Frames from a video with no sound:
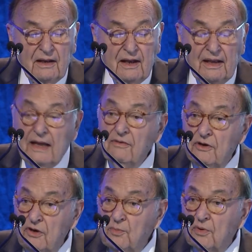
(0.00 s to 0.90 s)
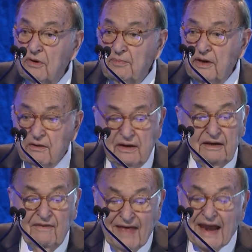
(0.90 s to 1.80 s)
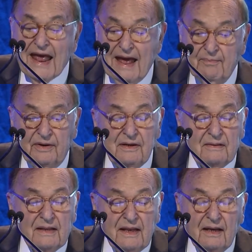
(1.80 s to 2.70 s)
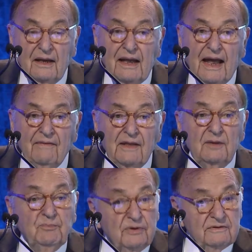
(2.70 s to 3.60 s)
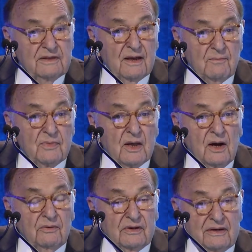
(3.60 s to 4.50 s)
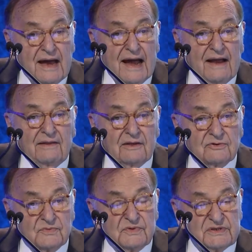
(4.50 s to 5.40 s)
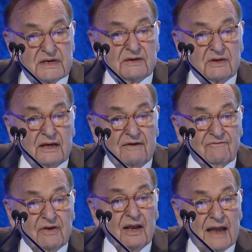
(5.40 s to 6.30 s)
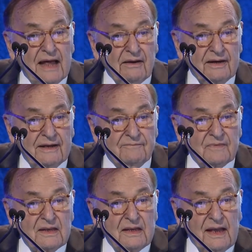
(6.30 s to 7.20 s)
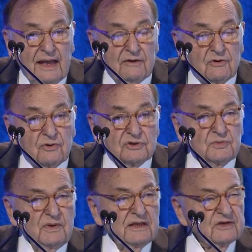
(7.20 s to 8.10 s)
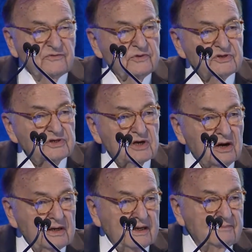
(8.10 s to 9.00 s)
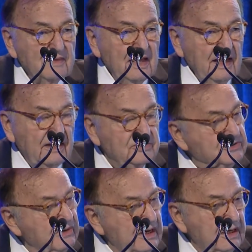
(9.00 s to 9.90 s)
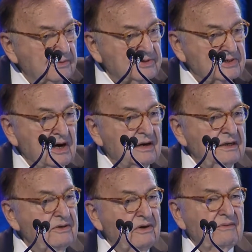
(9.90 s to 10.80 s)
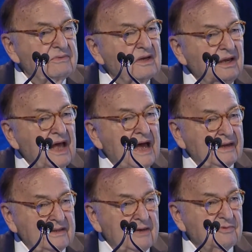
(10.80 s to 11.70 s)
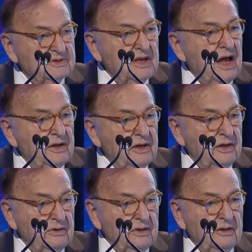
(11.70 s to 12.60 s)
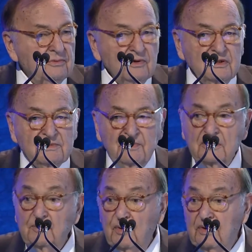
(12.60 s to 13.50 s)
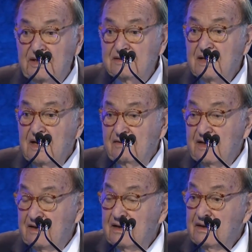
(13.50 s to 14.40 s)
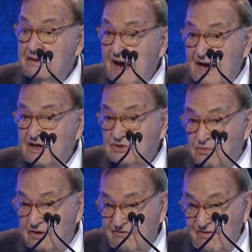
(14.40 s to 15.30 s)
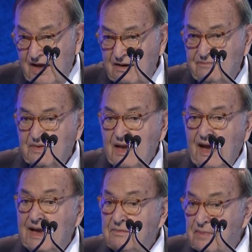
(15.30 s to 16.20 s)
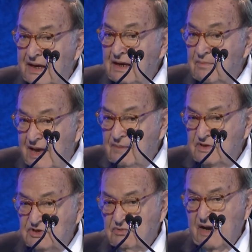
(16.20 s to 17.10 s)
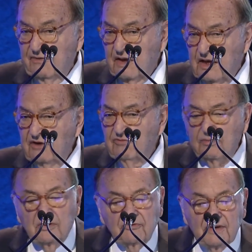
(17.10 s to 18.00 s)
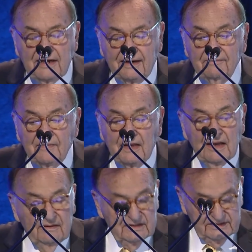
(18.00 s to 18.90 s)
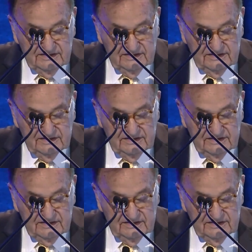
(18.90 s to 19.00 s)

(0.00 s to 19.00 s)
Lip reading: in the newborn period, and that happened, and then put them on a diet that was restricted in phenylalanine. And of course, when this first started and the screening was started, you know, there was a lot that was not known, in other words. But the point is that diets were developed and many babies around the country were treated. This is